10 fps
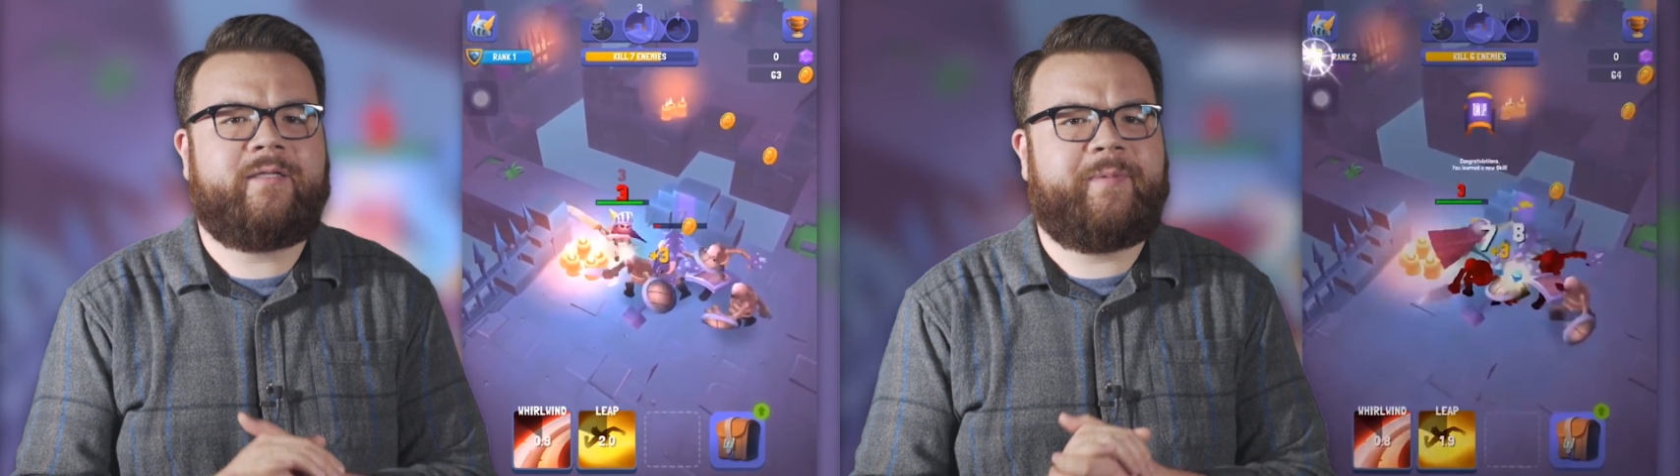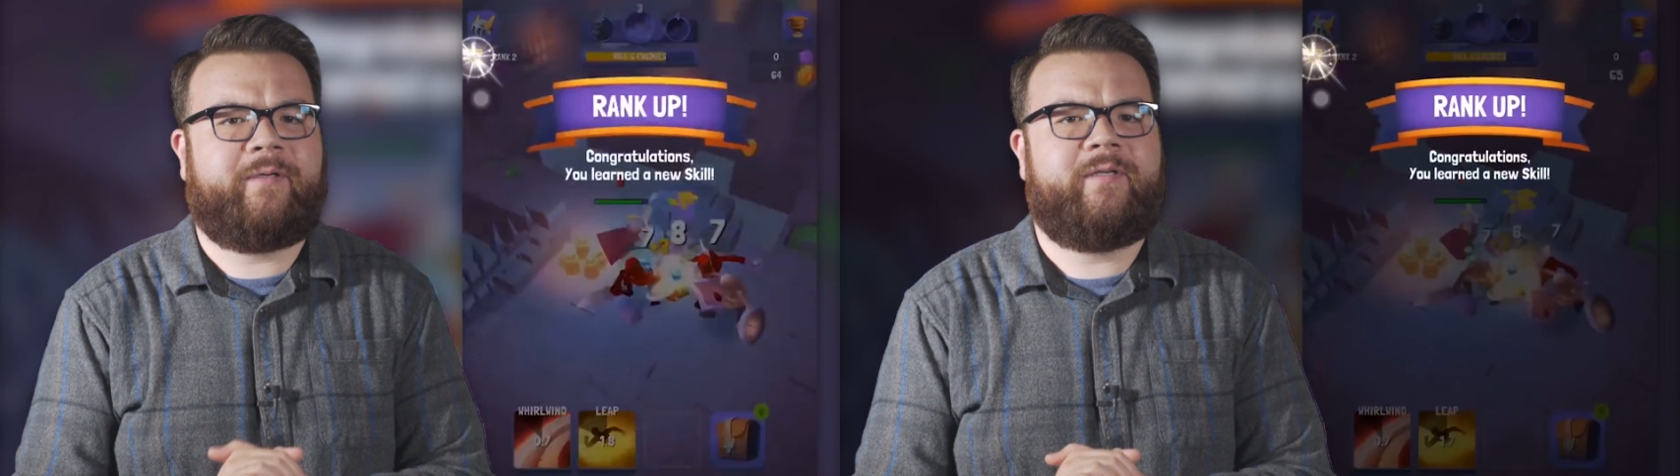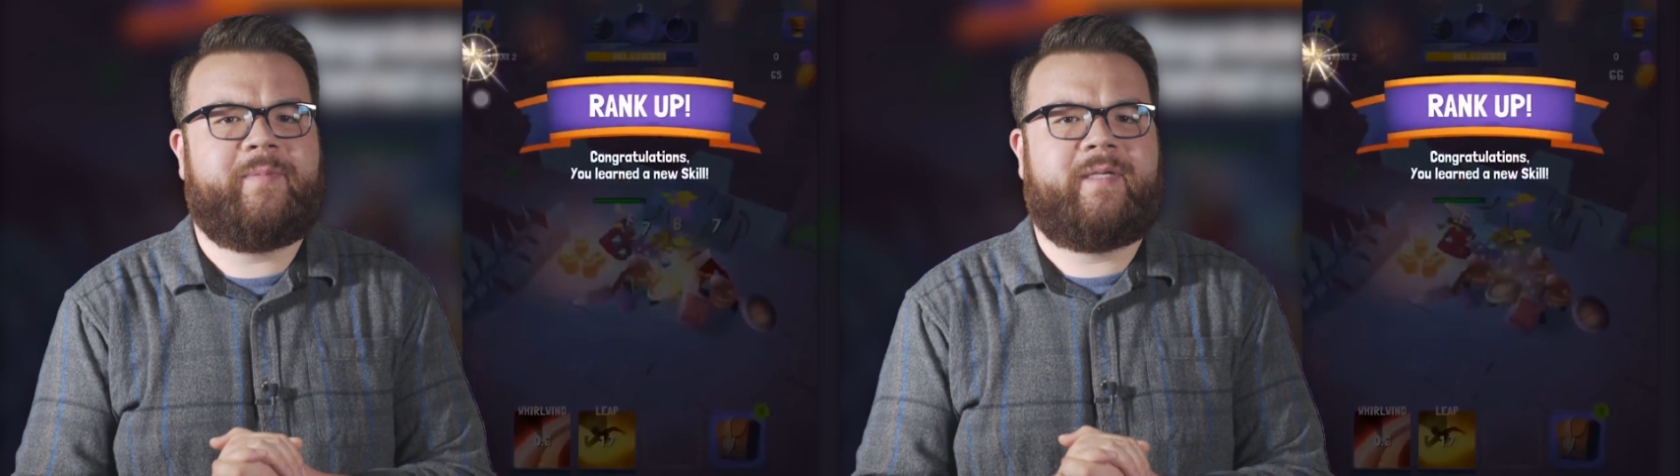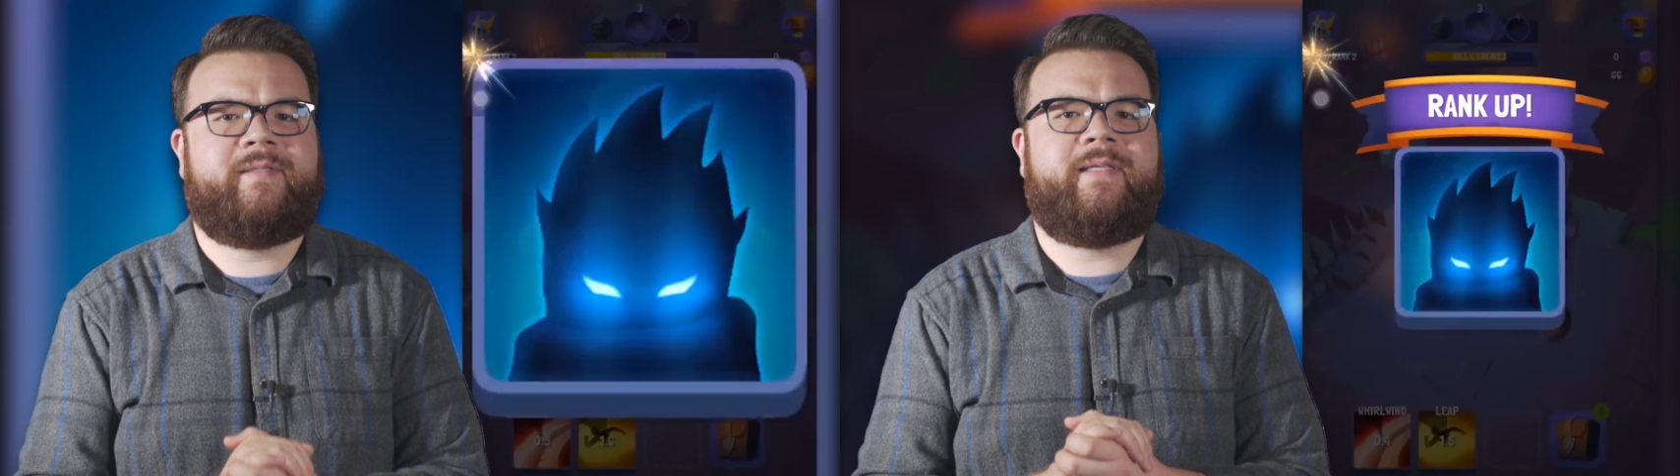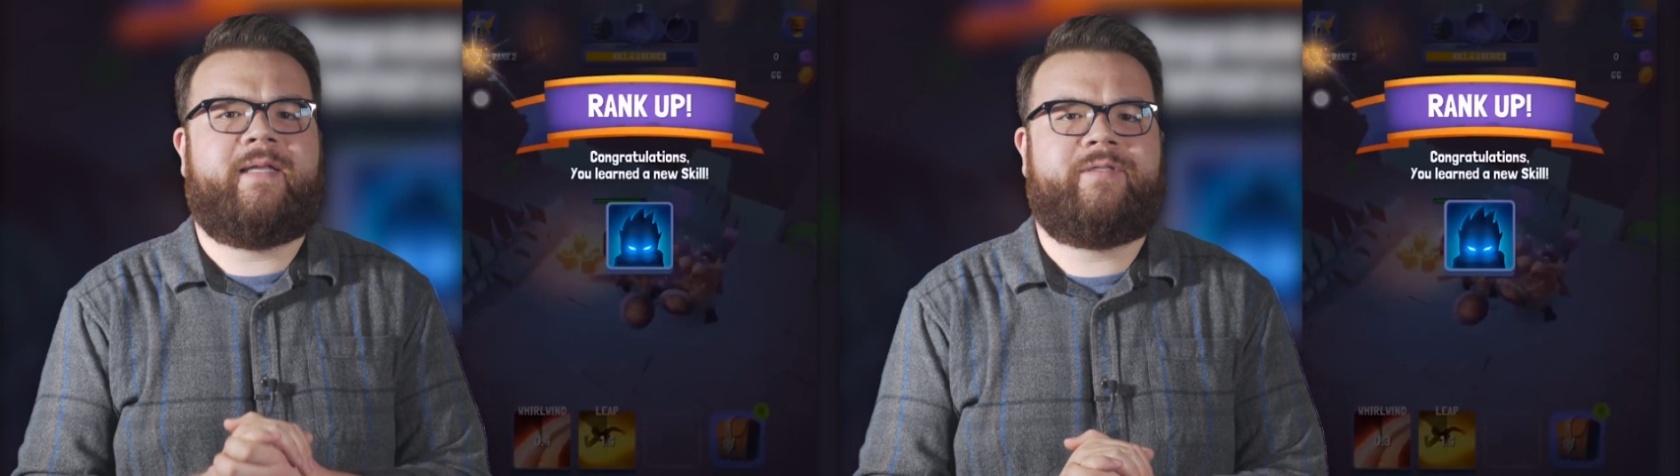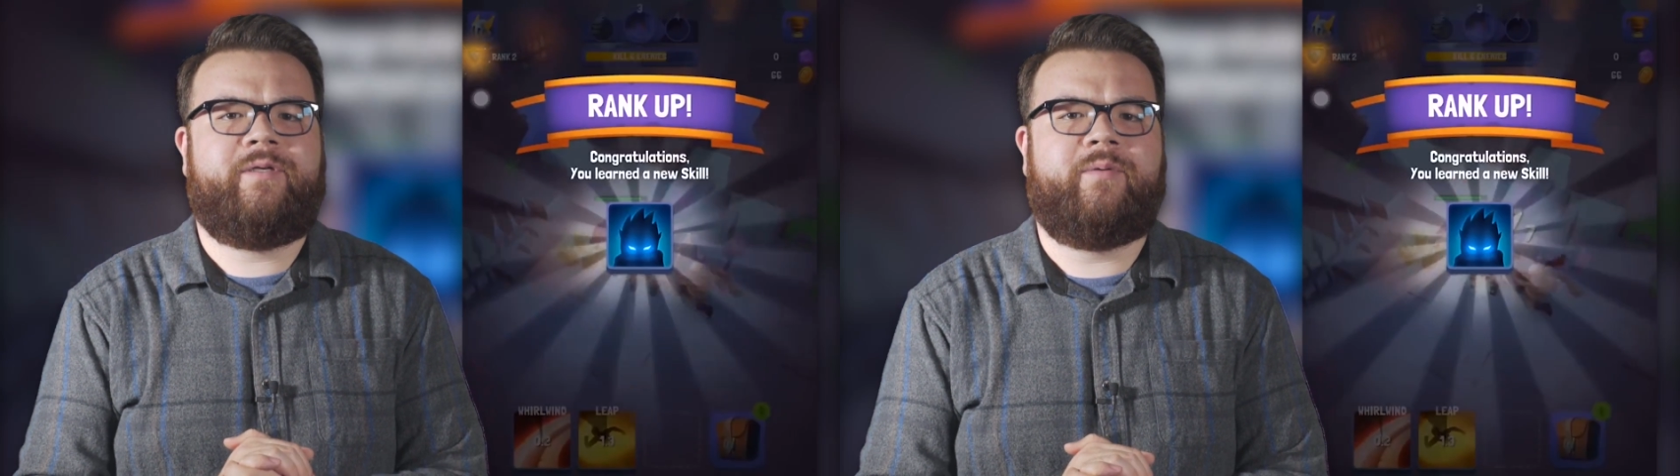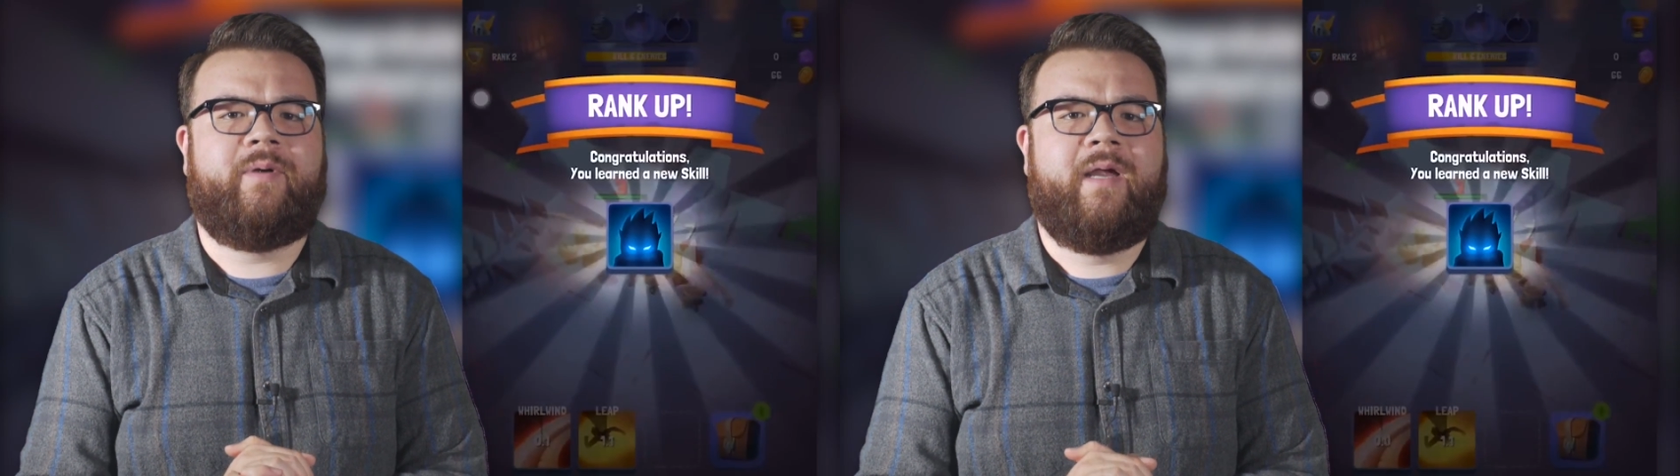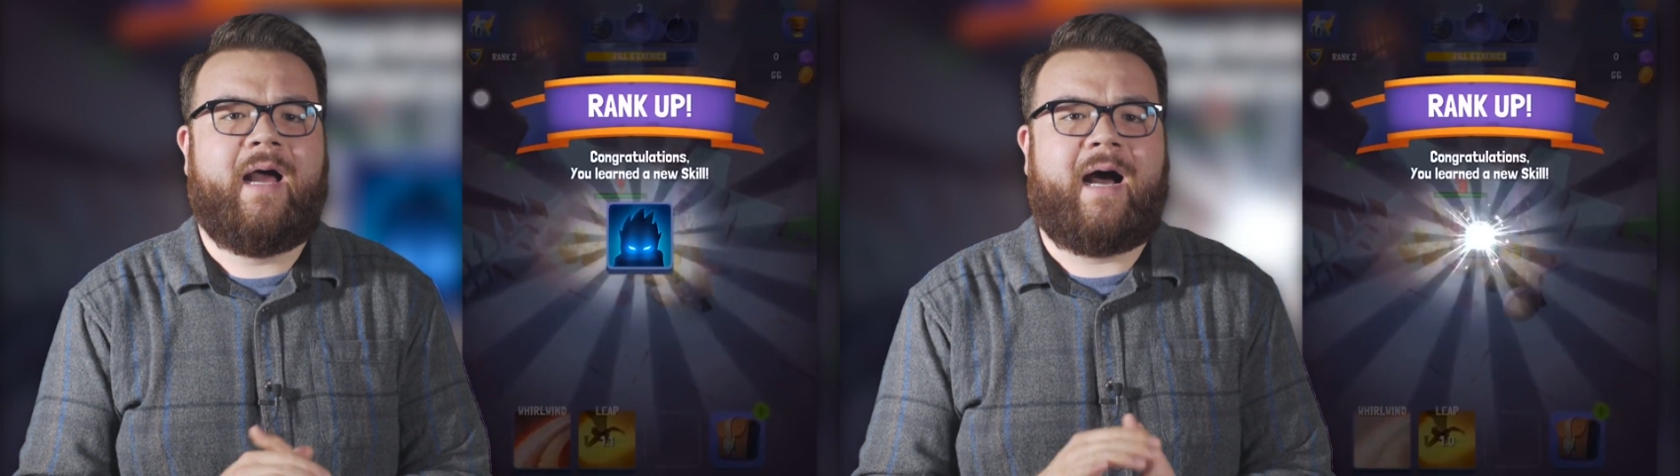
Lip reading: experience because of that too.